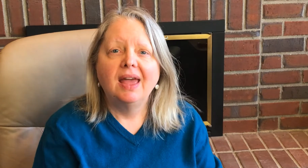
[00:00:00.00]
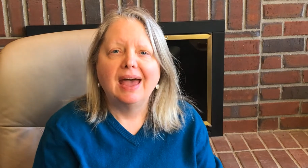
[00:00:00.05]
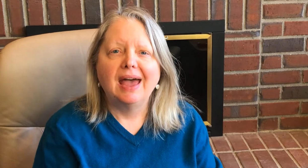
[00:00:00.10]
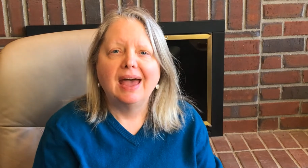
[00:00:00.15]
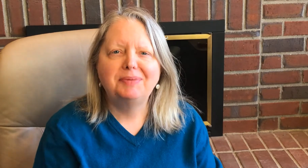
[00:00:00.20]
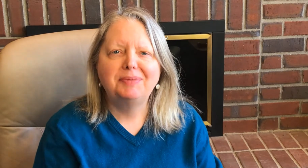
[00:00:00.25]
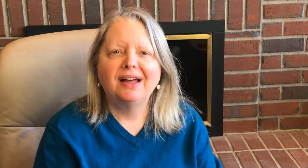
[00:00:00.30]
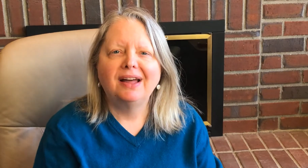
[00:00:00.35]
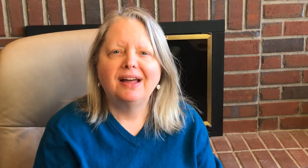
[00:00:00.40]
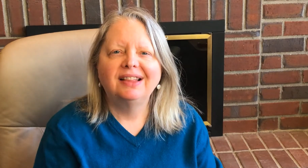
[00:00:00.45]

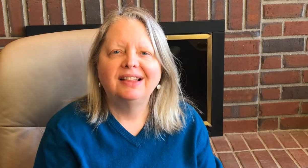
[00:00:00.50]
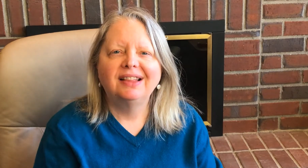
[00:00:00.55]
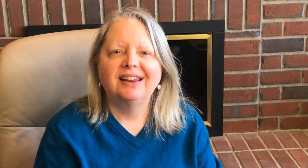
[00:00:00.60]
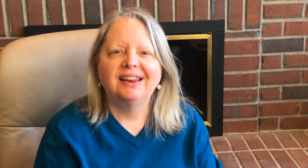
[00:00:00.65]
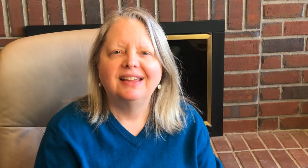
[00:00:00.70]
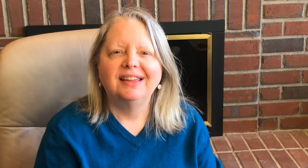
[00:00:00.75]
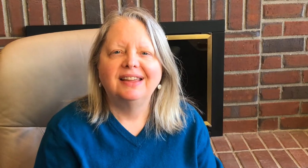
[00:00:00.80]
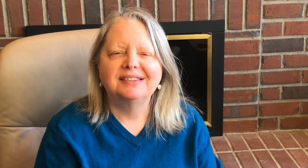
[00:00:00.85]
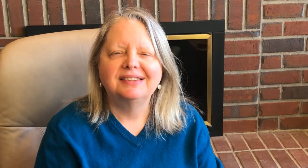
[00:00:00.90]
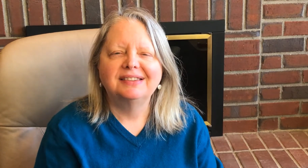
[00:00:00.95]
Happy
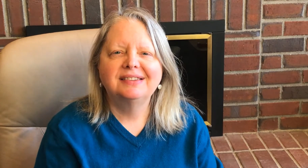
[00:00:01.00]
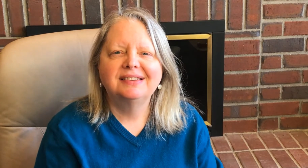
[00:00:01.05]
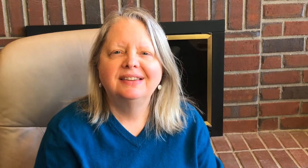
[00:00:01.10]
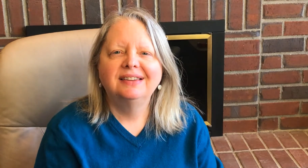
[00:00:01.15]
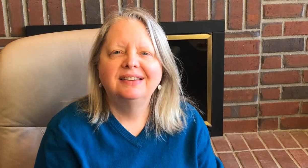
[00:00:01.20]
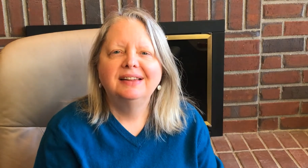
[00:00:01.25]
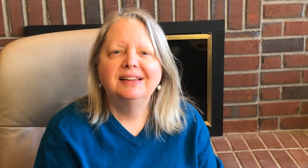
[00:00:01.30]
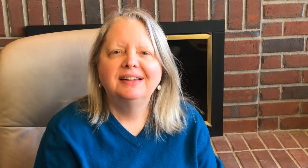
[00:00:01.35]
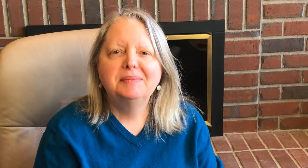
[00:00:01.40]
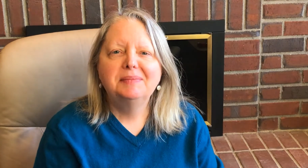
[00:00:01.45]
holidays.
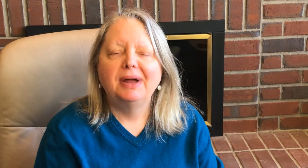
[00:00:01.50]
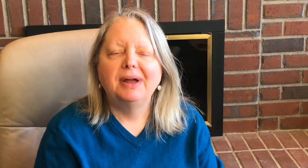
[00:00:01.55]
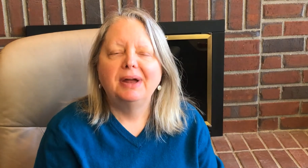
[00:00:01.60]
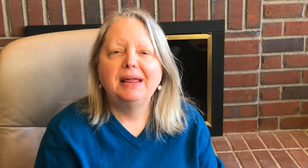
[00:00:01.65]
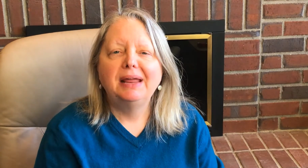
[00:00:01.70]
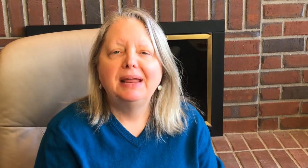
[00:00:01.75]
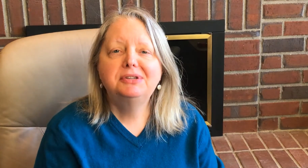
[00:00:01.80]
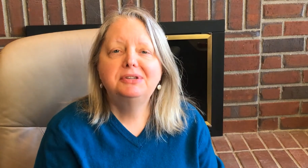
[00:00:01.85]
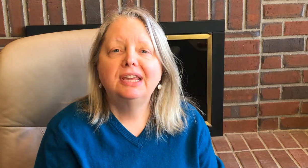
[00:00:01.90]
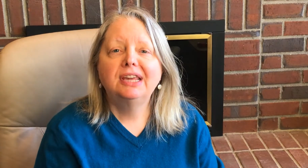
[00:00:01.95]
My
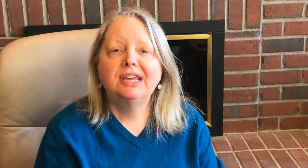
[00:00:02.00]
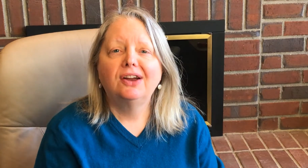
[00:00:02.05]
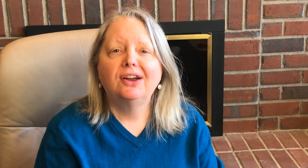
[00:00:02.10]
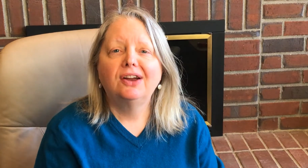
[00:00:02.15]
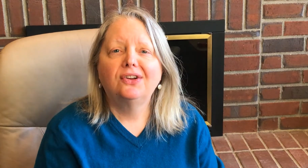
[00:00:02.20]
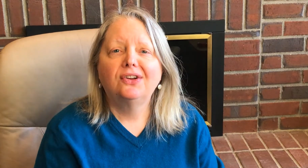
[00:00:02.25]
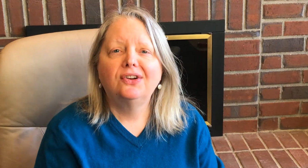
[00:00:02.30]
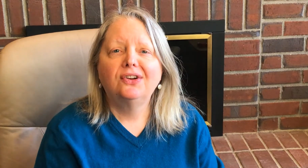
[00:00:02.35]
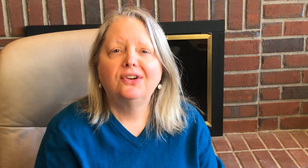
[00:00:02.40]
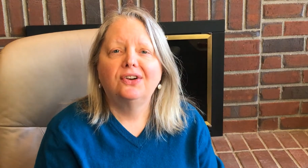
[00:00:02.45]
name's
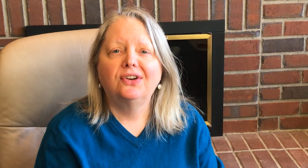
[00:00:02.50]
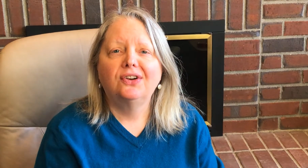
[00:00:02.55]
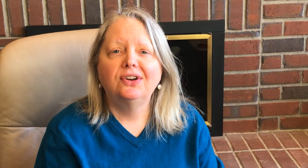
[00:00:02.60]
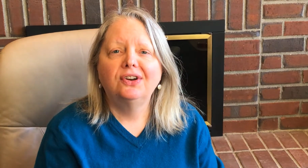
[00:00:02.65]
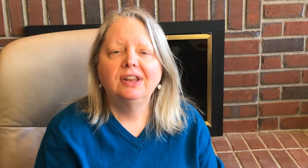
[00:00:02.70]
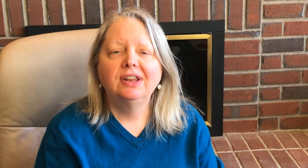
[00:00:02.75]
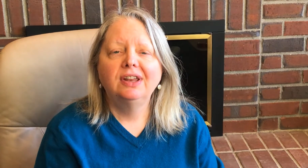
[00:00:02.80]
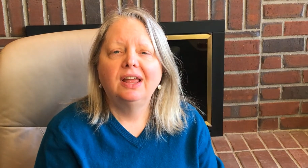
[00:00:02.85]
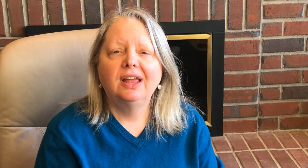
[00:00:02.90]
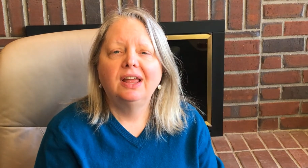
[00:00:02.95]
Carol
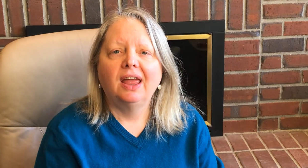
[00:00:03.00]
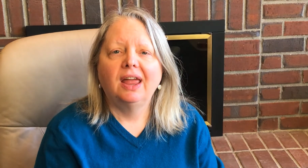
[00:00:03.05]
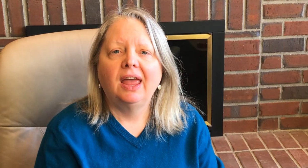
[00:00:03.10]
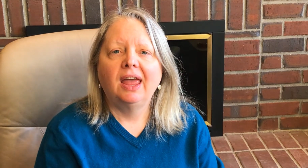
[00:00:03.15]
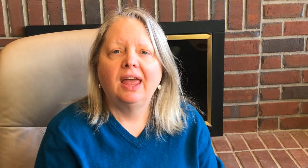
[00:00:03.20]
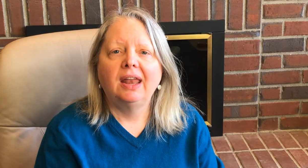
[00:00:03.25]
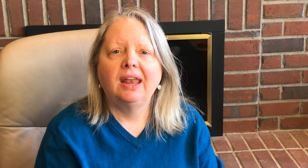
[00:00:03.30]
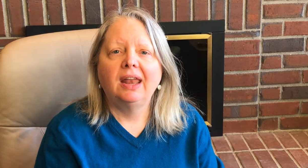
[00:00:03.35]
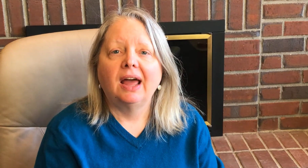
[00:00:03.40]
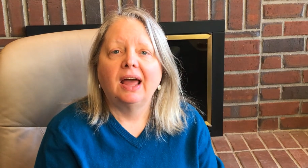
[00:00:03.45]
Hearn,
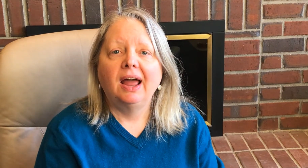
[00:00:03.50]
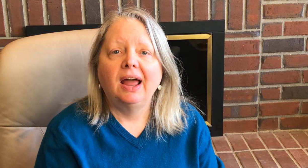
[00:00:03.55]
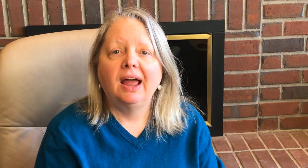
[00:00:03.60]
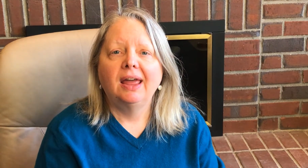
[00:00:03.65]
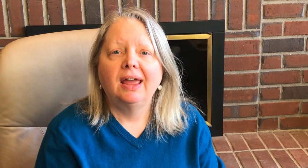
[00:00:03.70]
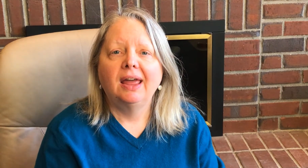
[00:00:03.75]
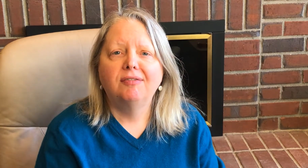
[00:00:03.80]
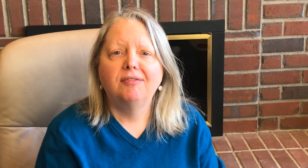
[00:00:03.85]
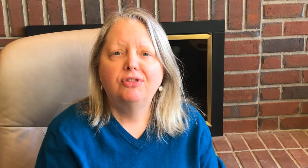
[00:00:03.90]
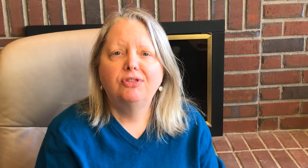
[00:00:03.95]
and I
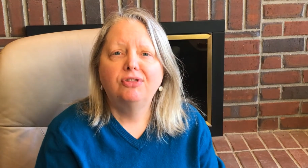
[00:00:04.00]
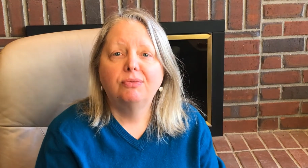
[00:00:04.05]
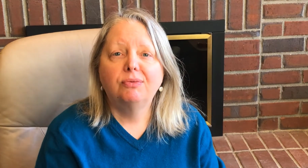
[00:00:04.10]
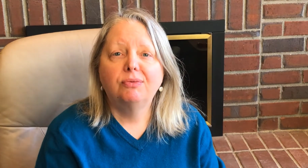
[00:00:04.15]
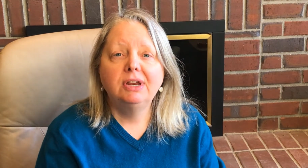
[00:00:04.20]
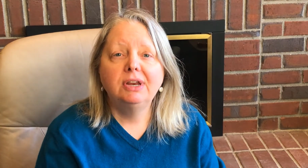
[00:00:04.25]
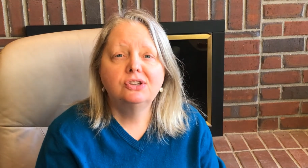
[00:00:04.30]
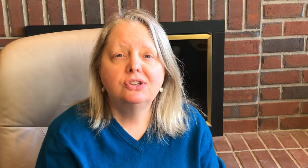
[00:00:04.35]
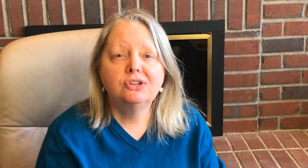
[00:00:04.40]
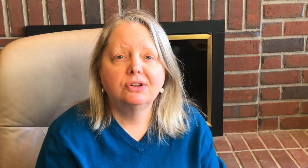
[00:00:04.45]
have
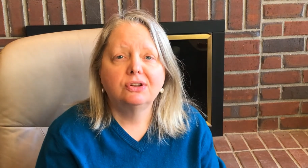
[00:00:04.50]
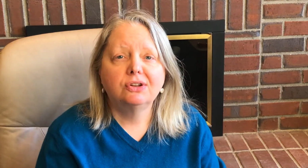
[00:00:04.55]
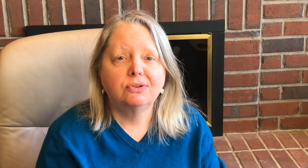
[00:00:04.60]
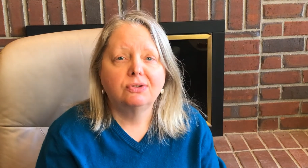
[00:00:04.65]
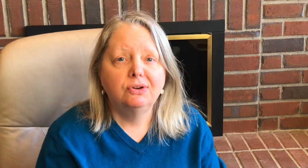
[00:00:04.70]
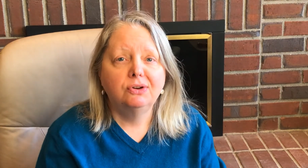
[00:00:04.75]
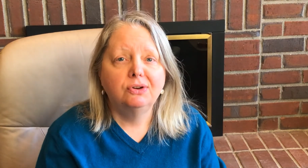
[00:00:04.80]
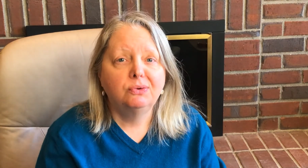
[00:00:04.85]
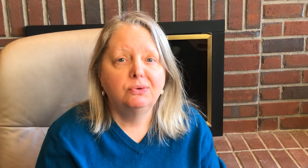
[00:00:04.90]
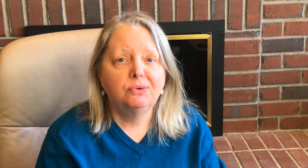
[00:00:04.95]
three
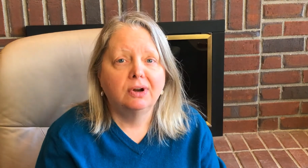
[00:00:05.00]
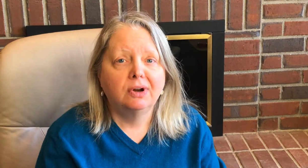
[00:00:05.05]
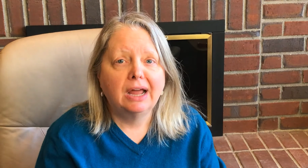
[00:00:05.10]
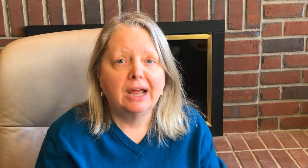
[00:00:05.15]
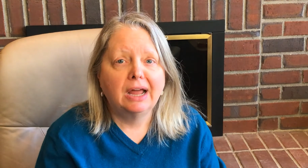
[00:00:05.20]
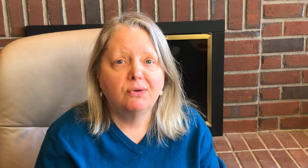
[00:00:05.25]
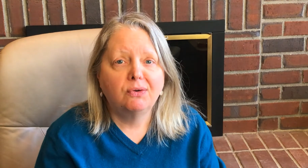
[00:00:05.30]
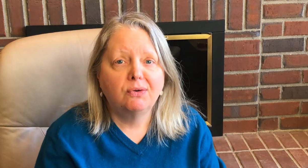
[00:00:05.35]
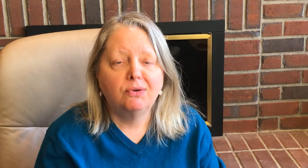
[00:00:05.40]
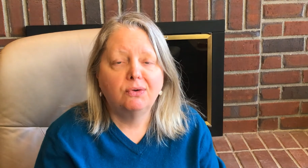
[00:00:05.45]
children who are
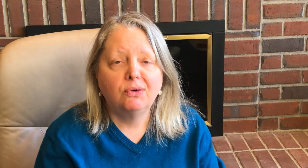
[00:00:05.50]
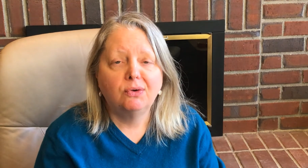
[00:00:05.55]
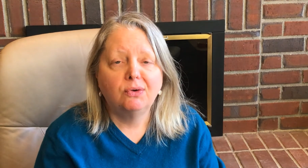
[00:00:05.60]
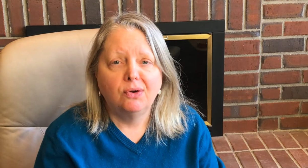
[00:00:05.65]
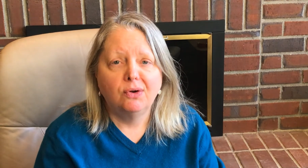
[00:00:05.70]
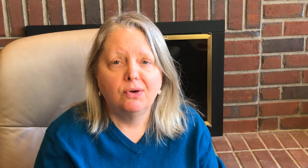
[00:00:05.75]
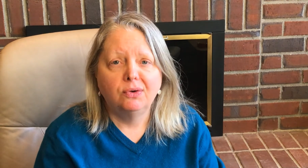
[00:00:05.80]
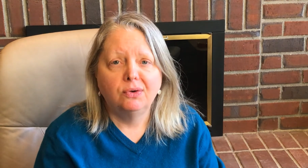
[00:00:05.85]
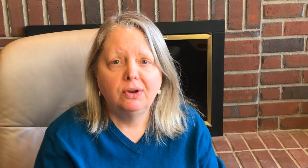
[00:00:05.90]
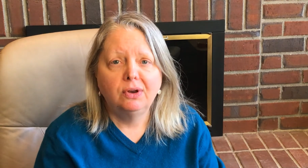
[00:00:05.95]
now
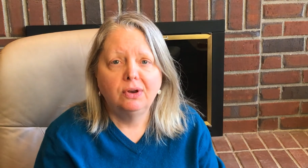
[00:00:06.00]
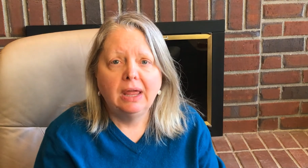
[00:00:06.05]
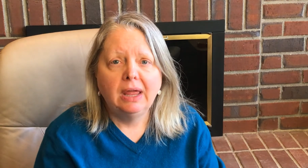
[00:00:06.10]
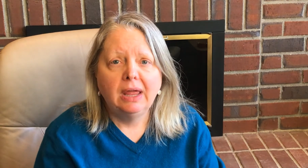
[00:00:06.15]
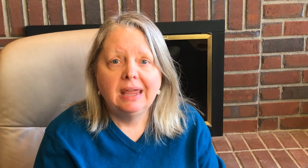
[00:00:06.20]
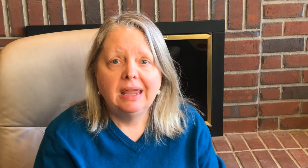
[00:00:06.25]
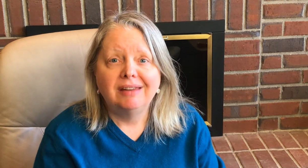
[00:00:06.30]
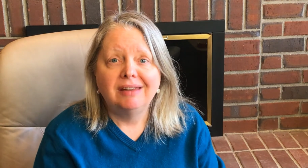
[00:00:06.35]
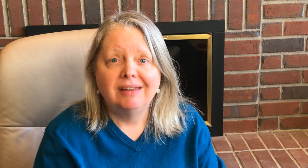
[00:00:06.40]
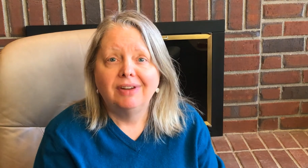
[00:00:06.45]
grown.
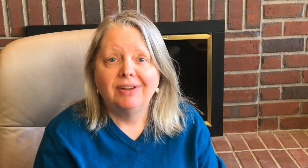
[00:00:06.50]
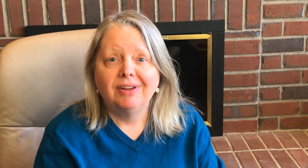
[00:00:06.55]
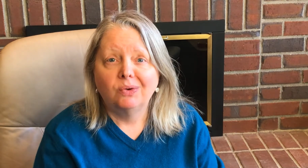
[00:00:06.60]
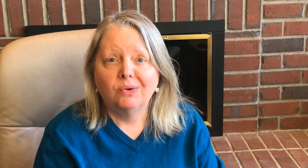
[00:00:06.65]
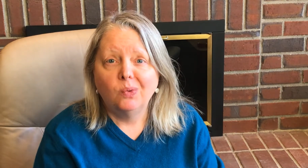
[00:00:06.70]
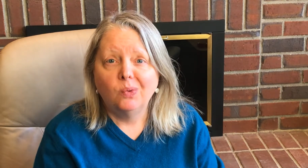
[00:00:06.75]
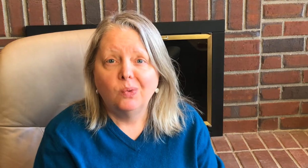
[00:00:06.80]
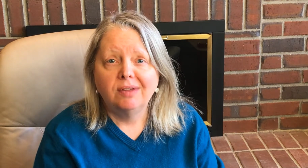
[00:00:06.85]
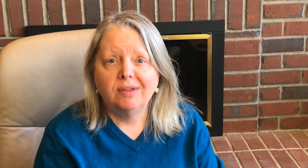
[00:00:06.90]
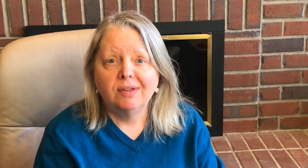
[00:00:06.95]
In
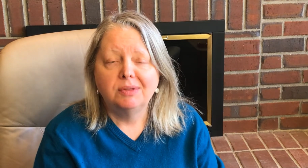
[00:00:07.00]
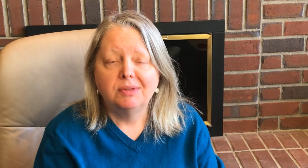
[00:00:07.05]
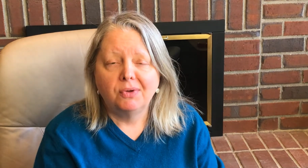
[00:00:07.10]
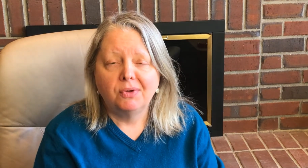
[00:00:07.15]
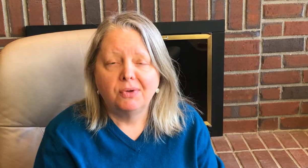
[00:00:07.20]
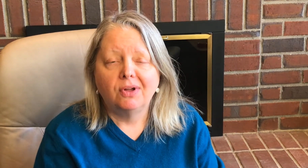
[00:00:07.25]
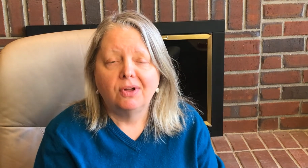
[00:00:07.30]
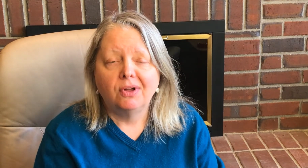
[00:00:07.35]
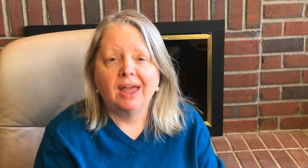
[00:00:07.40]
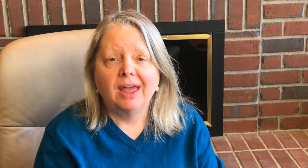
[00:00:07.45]
fact, one of them
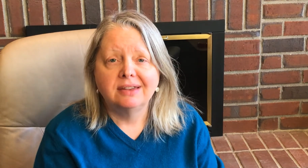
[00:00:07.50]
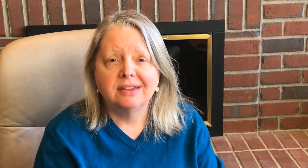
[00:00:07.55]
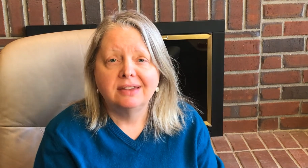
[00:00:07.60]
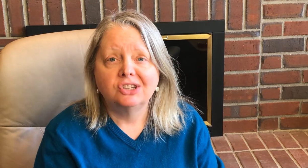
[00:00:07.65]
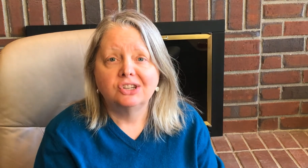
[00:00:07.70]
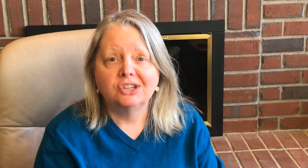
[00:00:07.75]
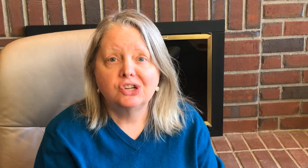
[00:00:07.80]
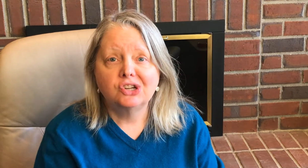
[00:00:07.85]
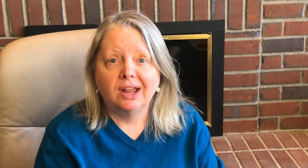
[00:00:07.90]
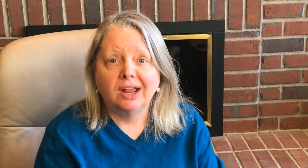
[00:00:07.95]
has
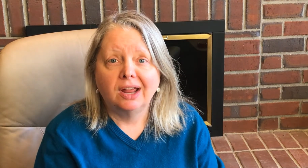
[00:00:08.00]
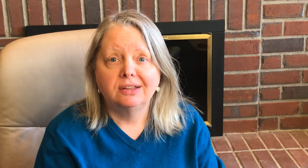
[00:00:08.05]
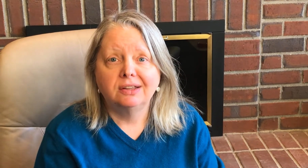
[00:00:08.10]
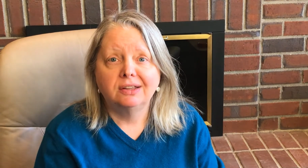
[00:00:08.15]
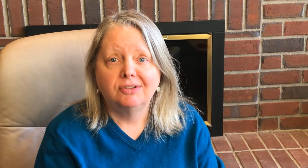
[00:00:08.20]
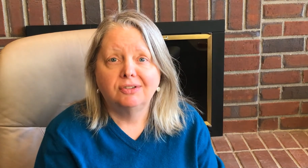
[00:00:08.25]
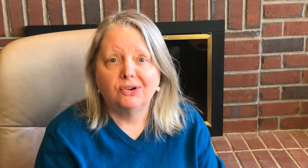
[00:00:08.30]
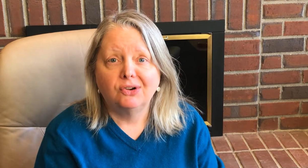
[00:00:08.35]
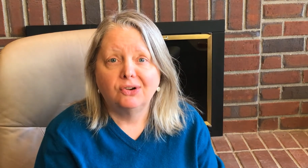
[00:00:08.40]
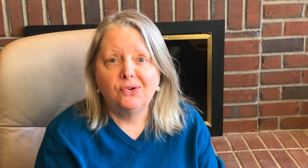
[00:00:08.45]
a child
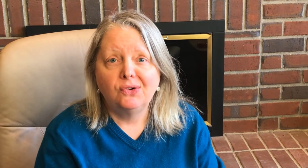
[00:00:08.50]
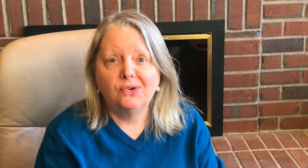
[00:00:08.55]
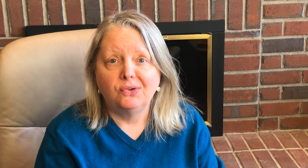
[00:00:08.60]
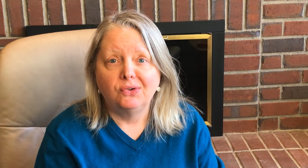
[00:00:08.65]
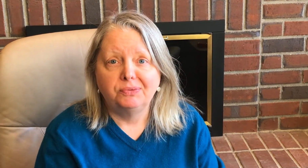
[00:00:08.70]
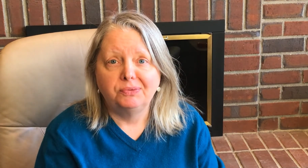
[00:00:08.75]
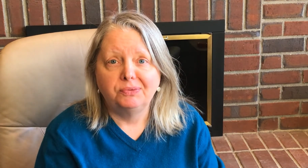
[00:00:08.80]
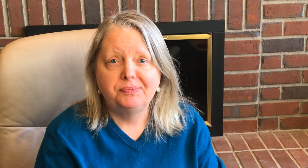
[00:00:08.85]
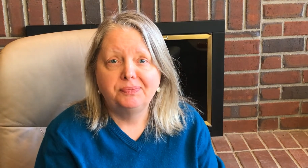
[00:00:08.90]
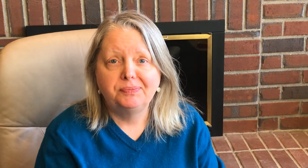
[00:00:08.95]
of her own.